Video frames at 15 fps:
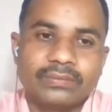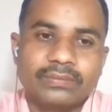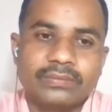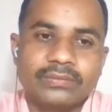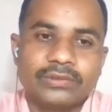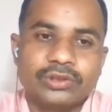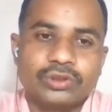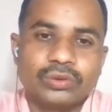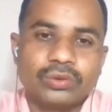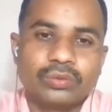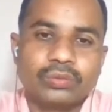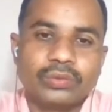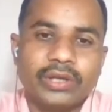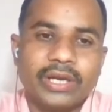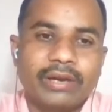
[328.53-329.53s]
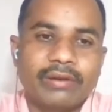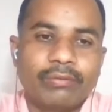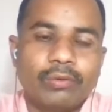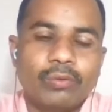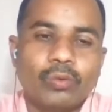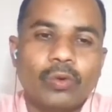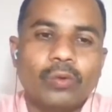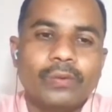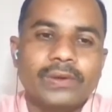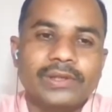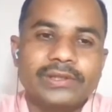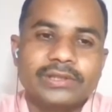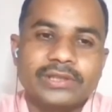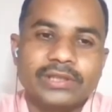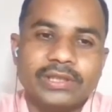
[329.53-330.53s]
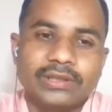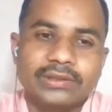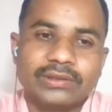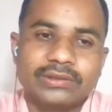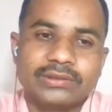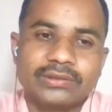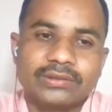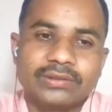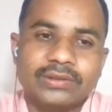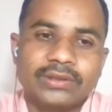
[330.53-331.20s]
So we have a vowel change.